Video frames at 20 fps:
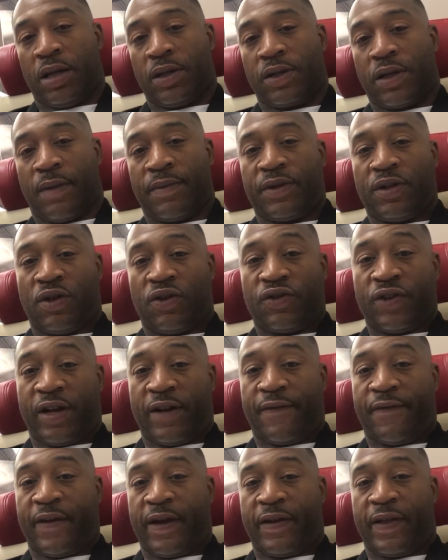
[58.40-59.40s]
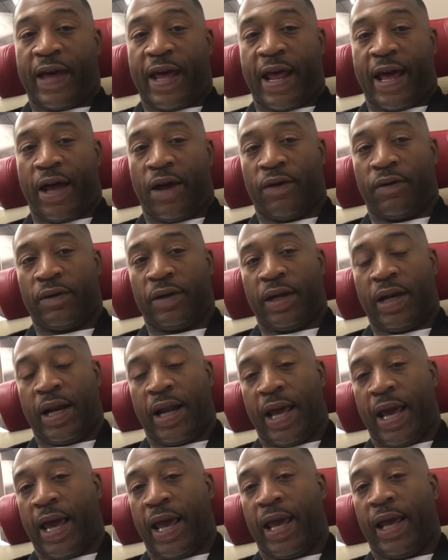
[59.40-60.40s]
So I'm still trying to figure that out,
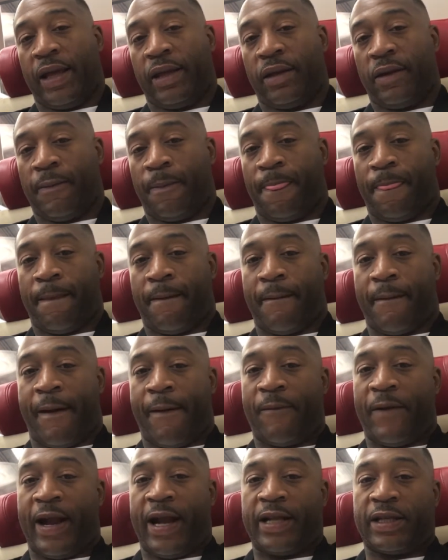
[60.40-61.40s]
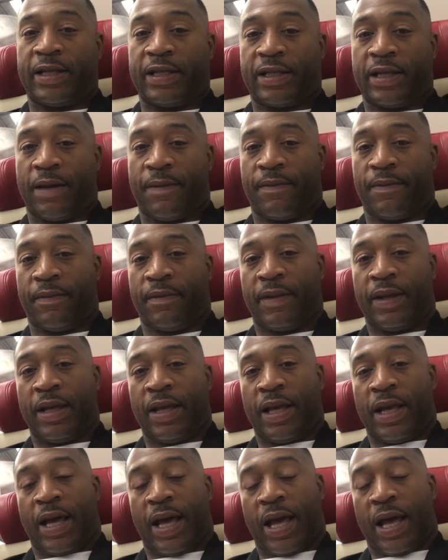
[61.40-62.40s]
and I ran into something
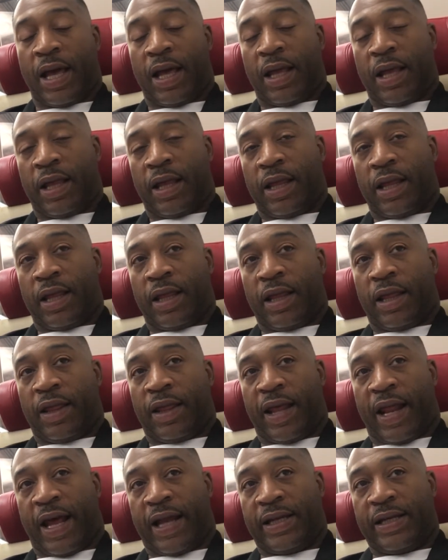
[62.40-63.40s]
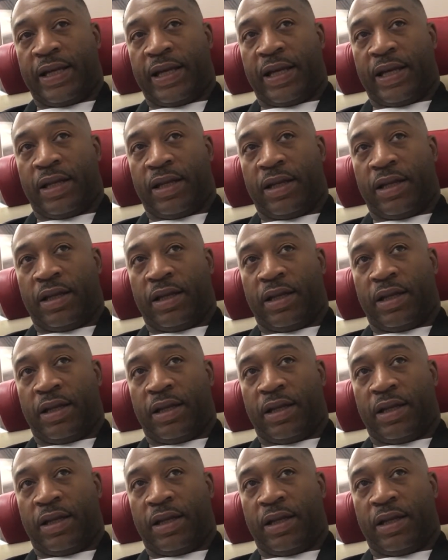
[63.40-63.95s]
that I did